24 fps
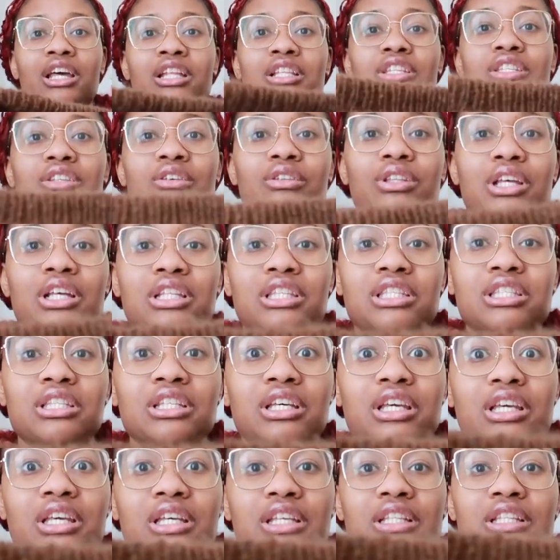And so that's
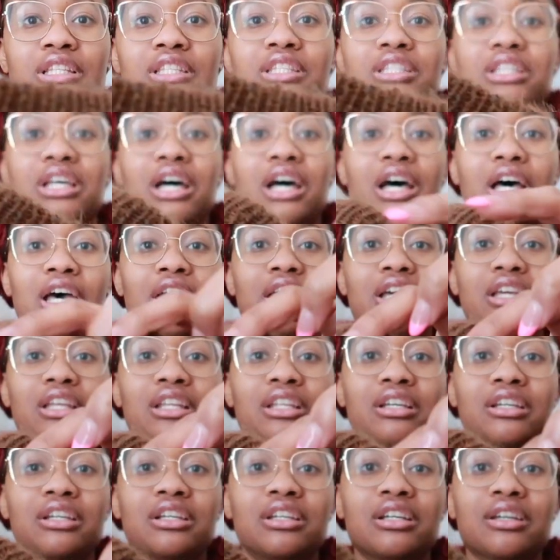the
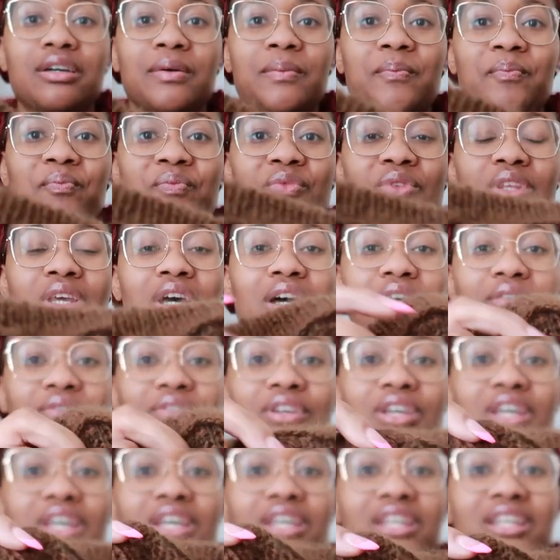inside of
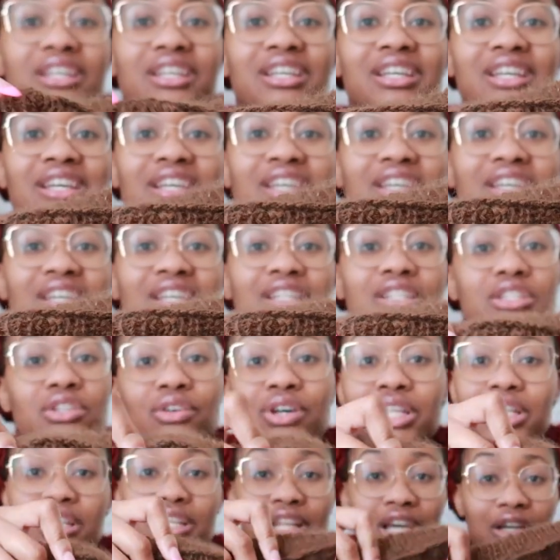it. So
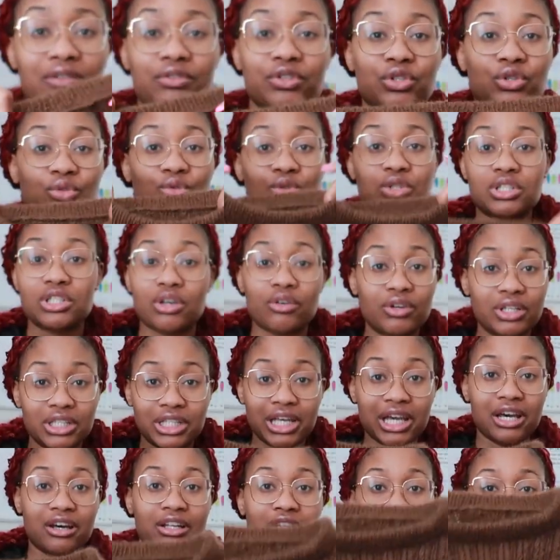I didn't have to sew it
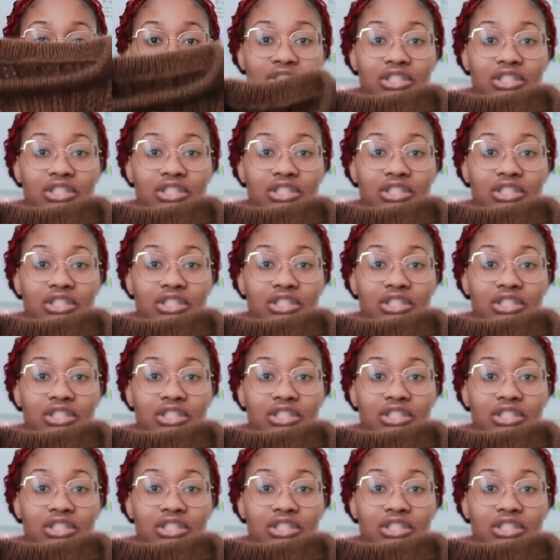down. I